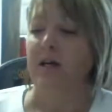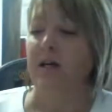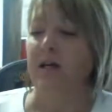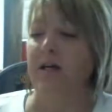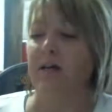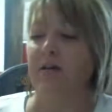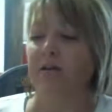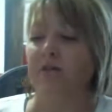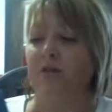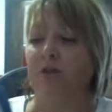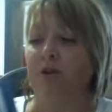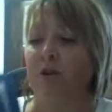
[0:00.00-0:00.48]

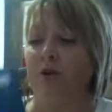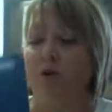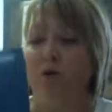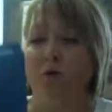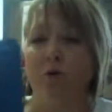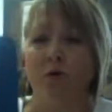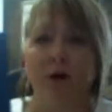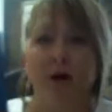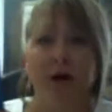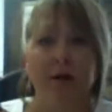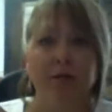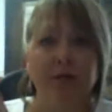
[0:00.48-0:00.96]
So
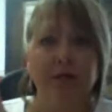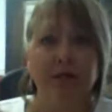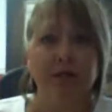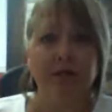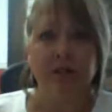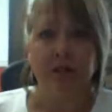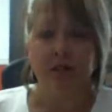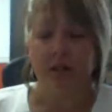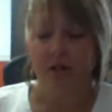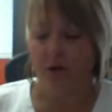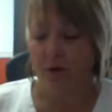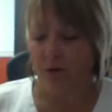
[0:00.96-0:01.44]
I'm just
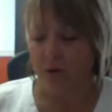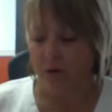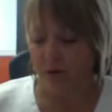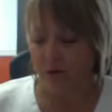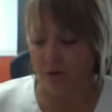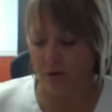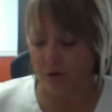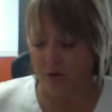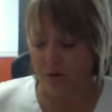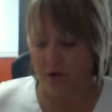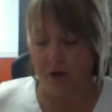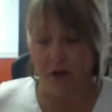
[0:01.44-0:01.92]
going to go
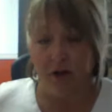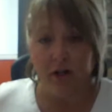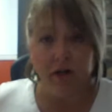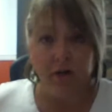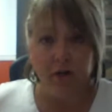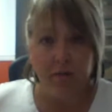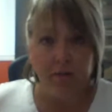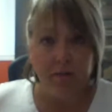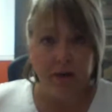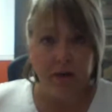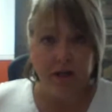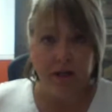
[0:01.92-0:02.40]
through
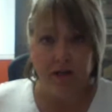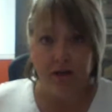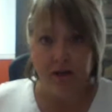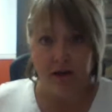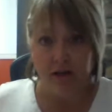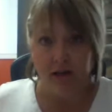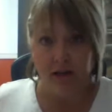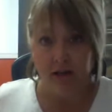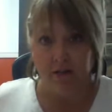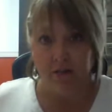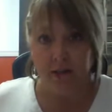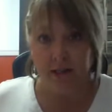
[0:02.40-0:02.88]
document by
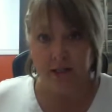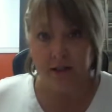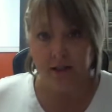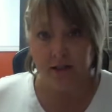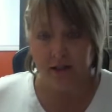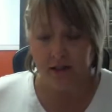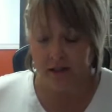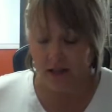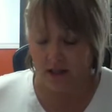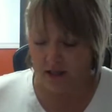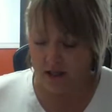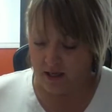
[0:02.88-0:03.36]
document
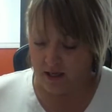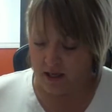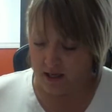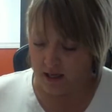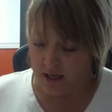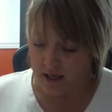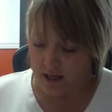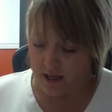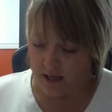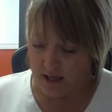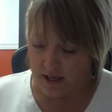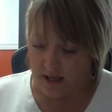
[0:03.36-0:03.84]

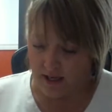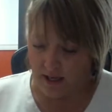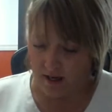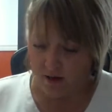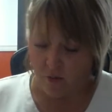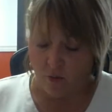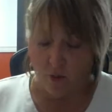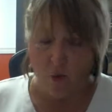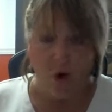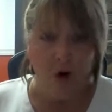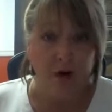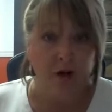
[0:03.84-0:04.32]
and
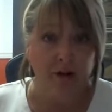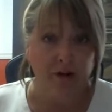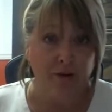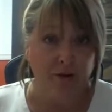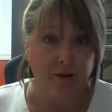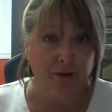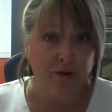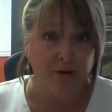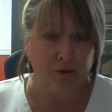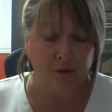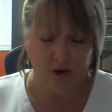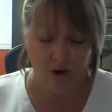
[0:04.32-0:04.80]
walk you
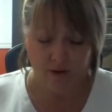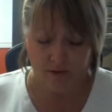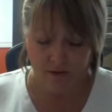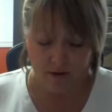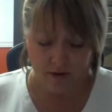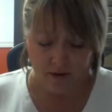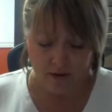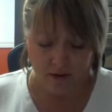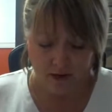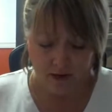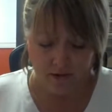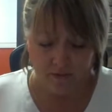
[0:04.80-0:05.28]
through
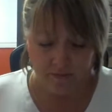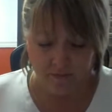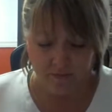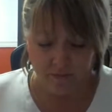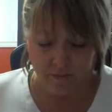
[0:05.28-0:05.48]
everything.